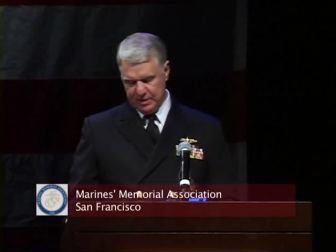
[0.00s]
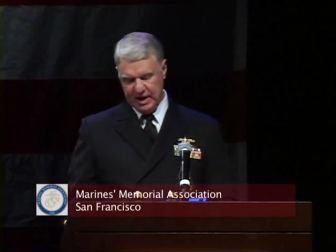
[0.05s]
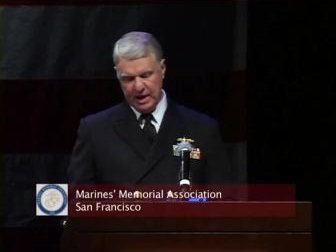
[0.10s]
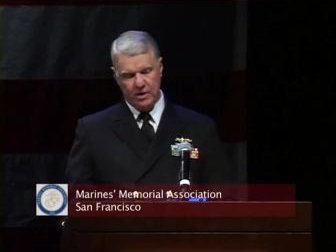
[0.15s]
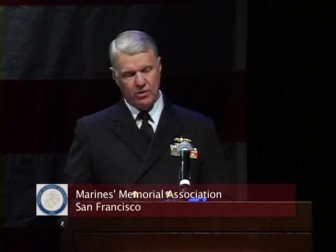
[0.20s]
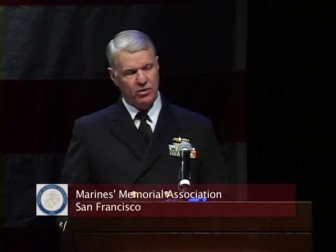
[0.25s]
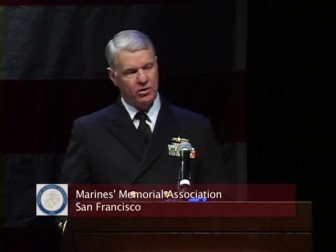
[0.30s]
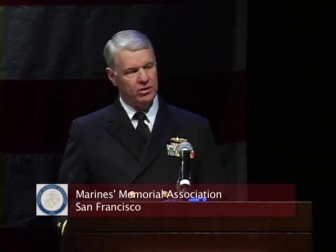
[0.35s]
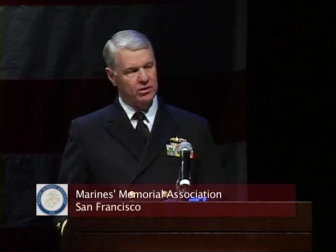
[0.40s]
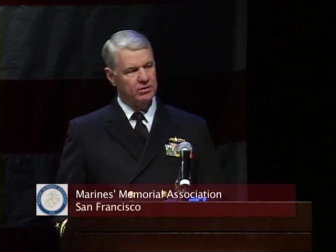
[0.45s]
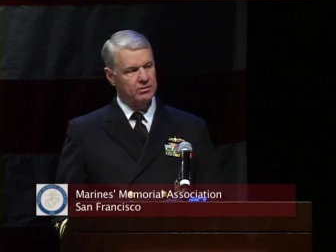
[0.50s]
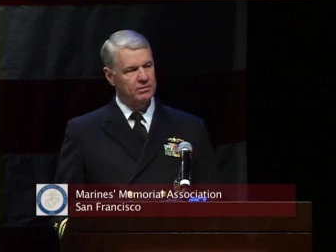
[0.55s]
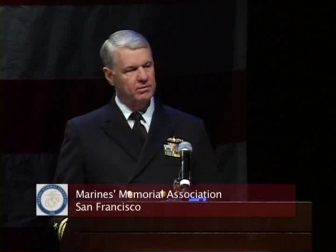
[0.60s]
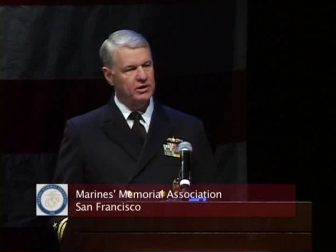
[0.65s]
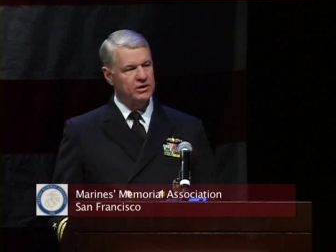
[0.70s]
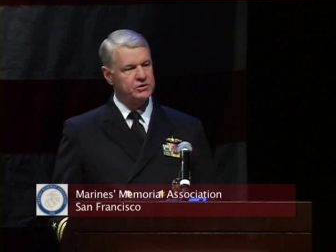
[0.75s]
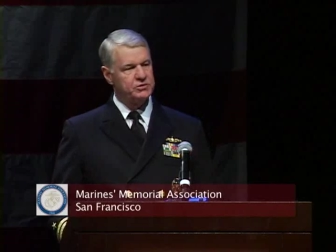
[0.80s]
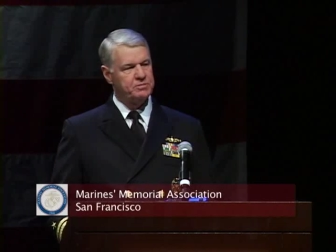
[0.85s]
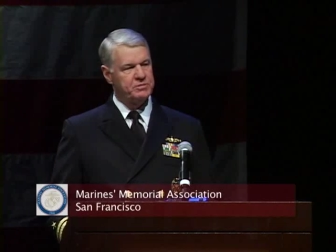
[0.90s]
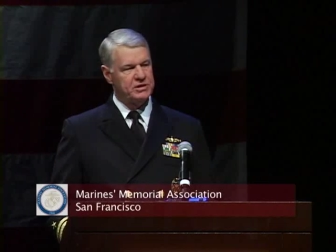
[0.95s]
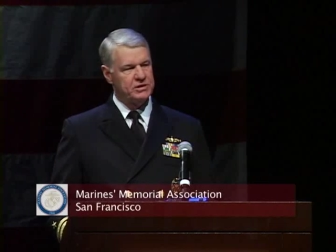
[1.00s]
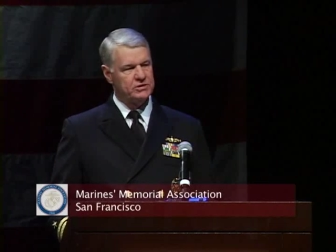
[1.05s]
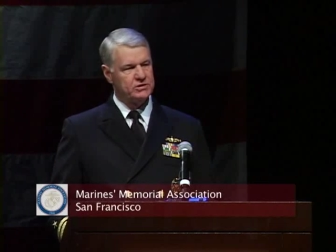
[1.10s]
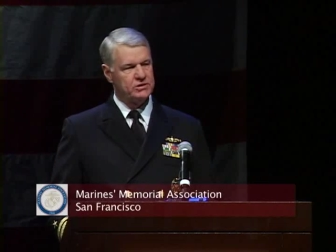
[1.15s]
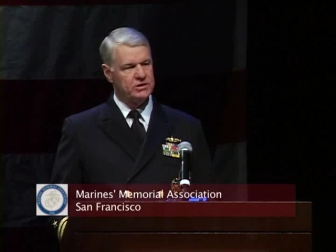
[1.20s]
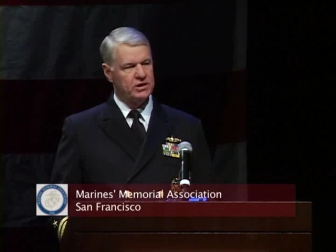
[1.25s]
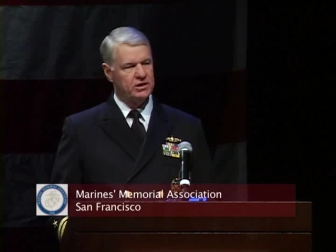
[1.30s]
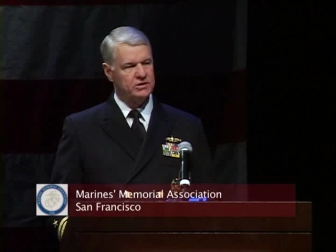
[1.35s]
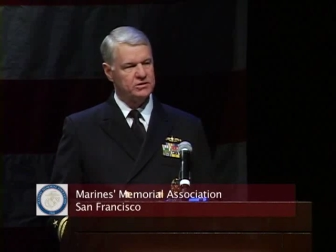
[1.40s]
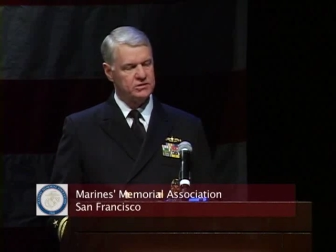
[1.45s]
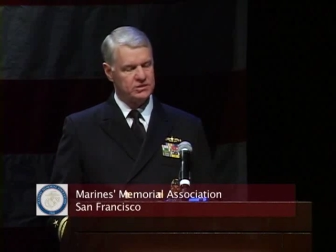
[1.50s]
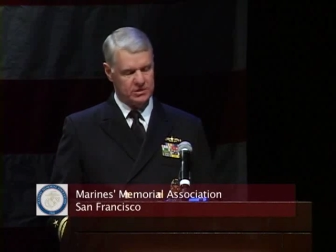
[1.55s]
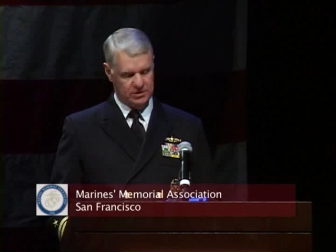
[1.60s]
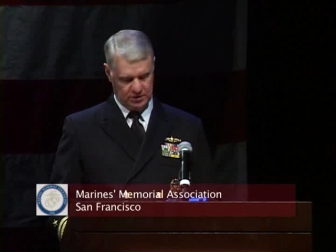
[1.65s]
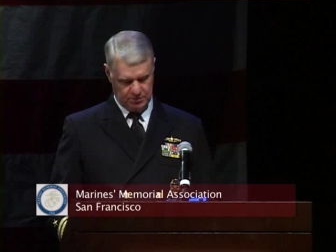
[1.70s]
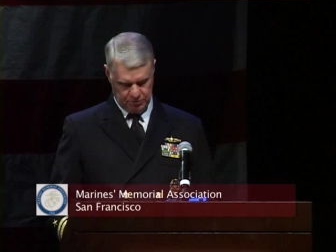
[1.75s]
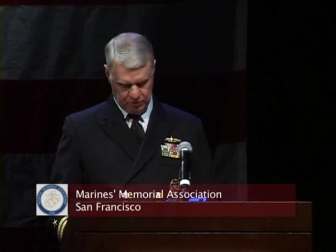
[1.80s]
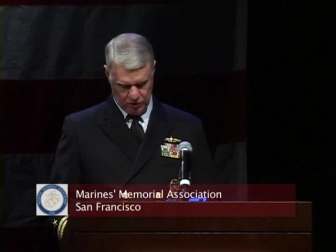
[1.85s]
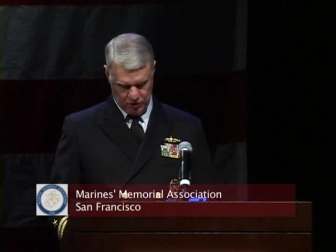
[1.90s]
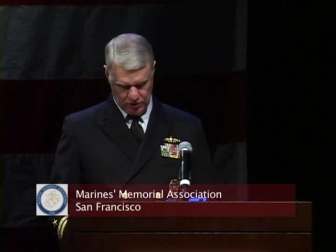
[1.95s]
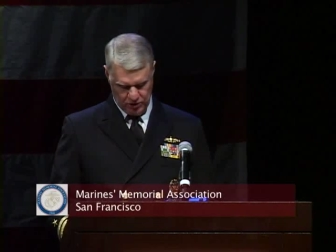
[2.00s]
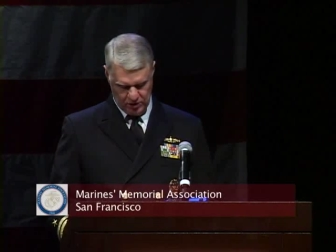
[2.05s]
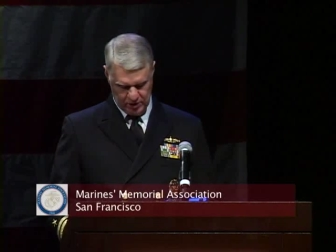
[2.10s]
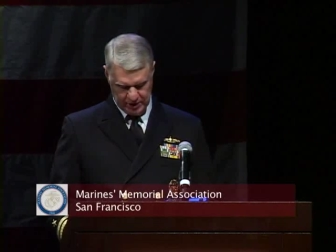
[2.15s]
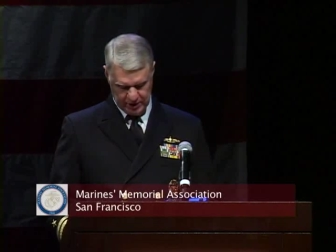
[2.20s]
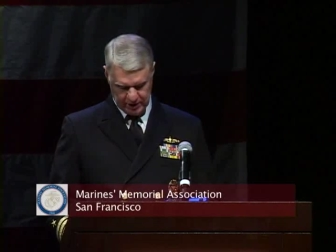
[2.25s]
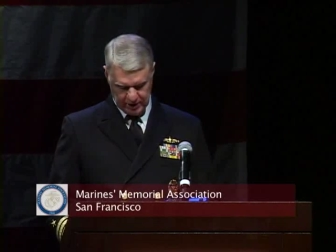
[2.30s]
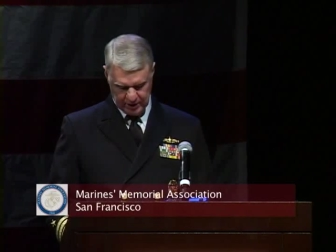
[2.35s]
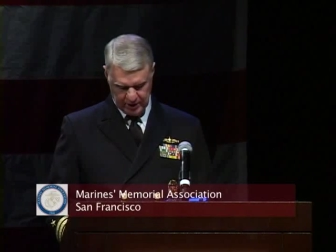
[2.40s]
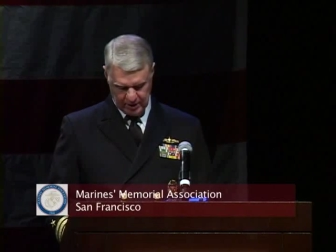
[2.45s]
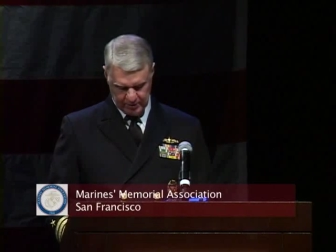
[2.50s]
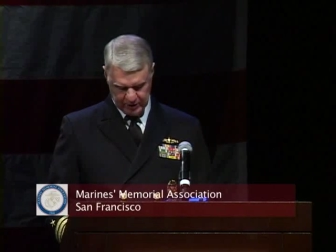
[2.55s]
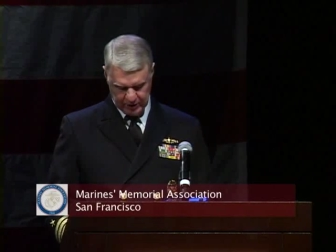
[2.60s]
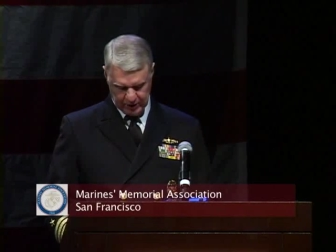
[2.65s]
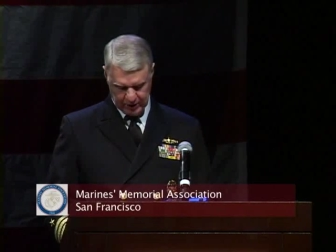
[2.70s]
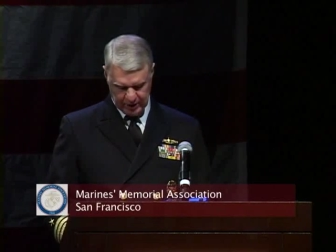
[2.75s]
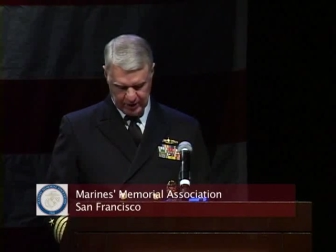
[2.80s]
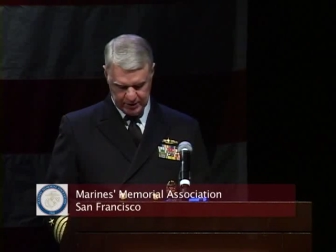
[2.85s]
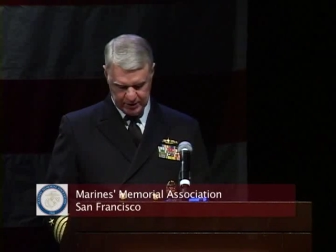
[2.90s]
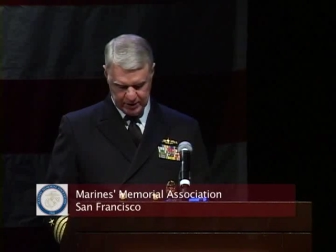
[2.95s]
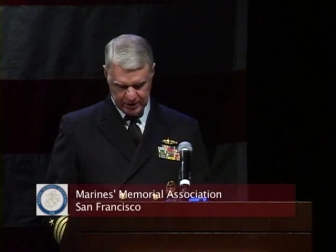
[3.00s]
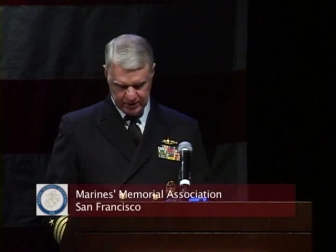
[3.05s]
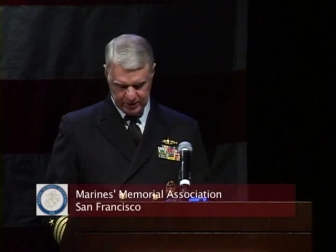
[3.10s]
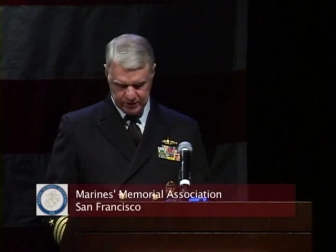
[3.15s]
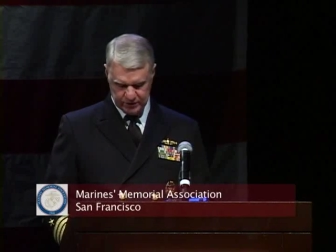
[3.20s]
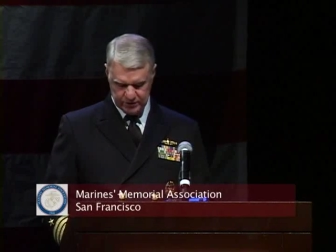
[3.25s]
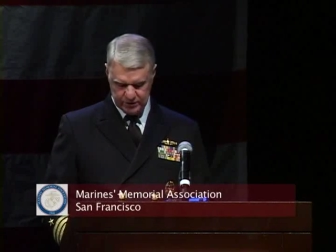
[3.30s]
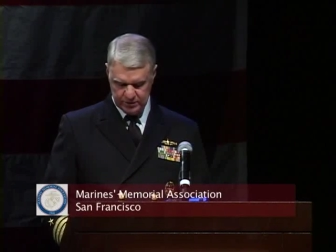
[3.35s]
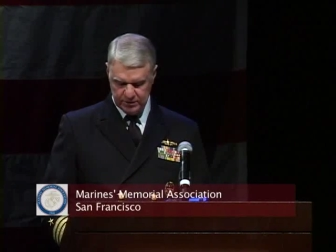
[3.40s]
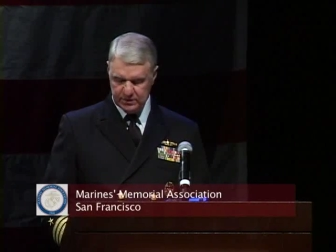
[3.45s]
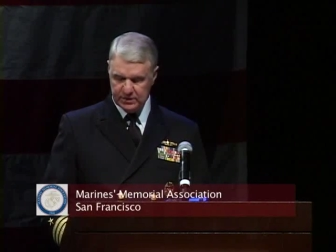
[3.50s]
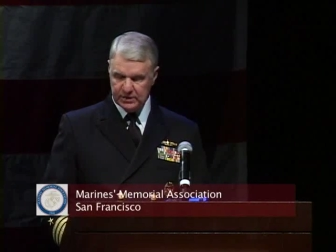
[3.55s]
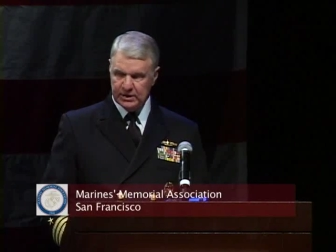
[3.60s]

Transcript: power must be assessed in the broad economic context.